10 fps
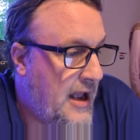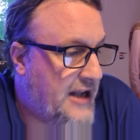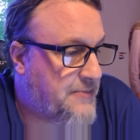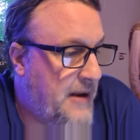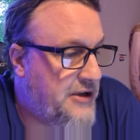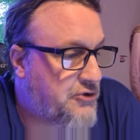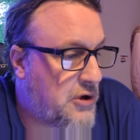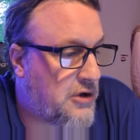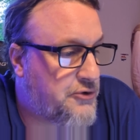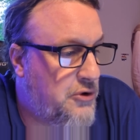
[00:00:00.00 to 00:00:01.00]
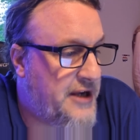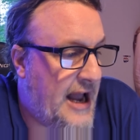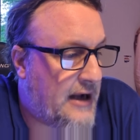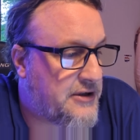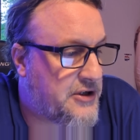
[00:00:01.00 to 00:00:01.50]
As men struggle to
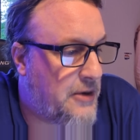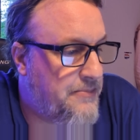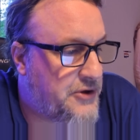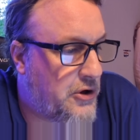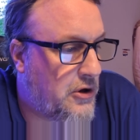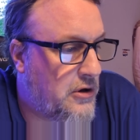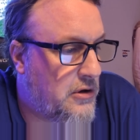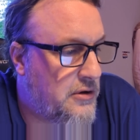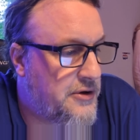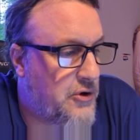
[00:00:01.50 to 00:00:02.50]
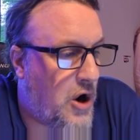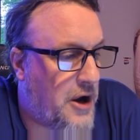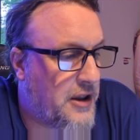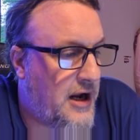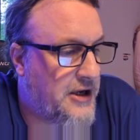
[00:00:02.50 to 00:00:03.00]
adapt, some turn to
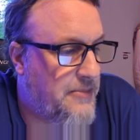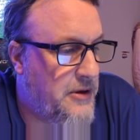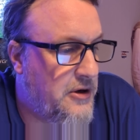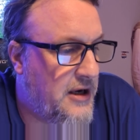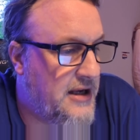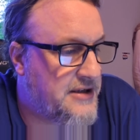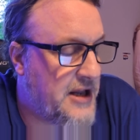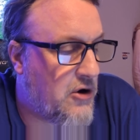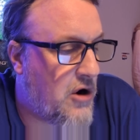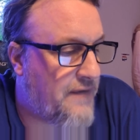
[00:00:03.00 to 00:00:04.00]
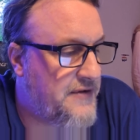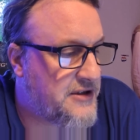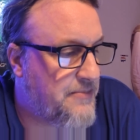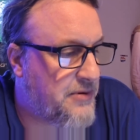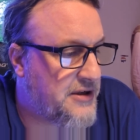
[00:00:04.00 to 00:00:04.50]
online communities that are often
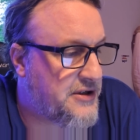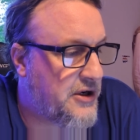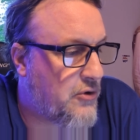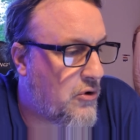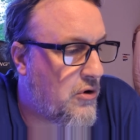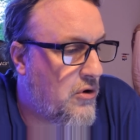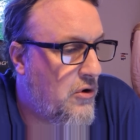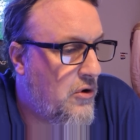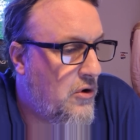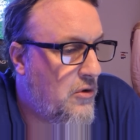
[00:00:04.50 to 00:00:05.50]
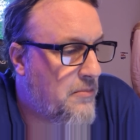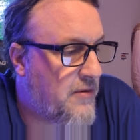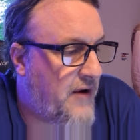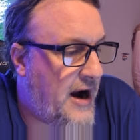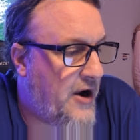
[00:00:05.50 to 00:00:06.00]
simplistic or
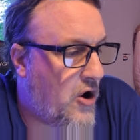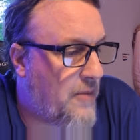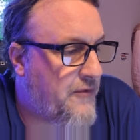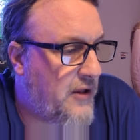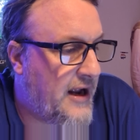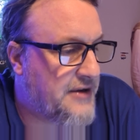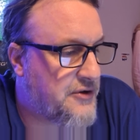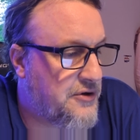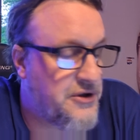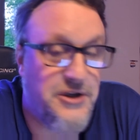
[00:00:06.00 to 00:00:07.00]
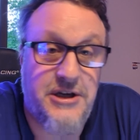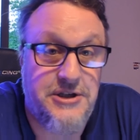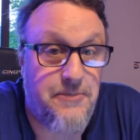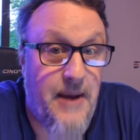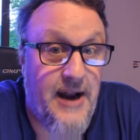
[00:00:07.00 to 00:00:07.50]
provide harmful answers, such
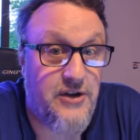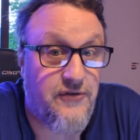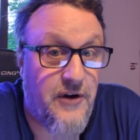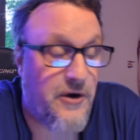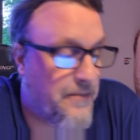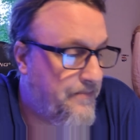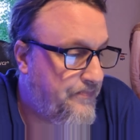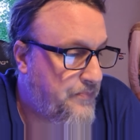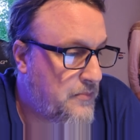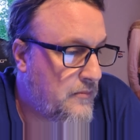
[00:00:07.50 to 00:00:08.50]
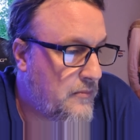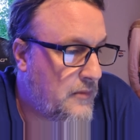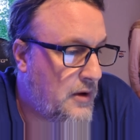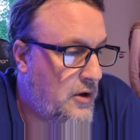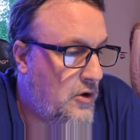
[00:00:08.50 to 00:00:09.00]
as the manosphere,
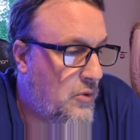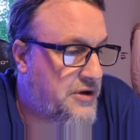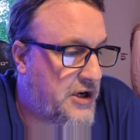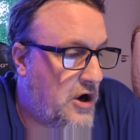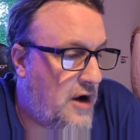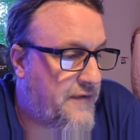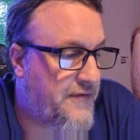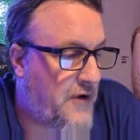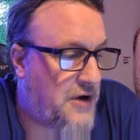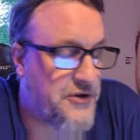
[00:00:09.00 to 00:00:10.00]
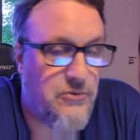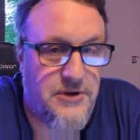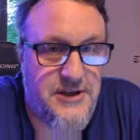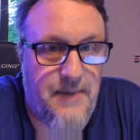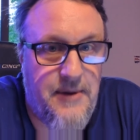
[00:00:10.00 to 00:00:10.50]
which can foster
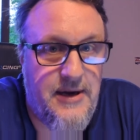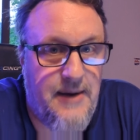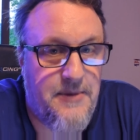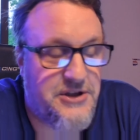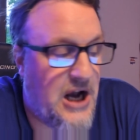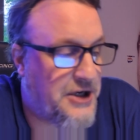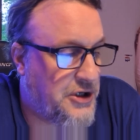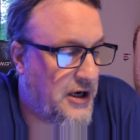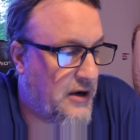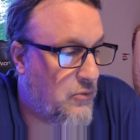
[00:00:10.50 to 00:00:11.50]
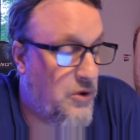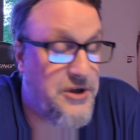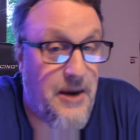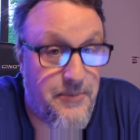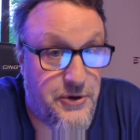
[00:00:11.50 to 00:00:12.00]
resentment and misogyny,
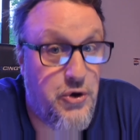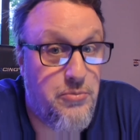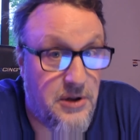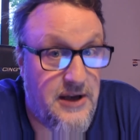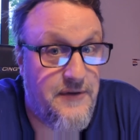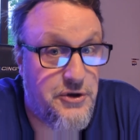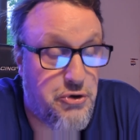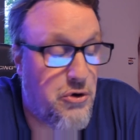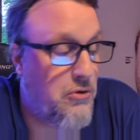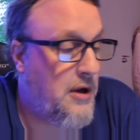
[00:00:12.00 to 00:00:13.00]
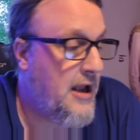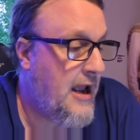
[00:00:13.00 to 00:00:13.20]
which I do believe is true.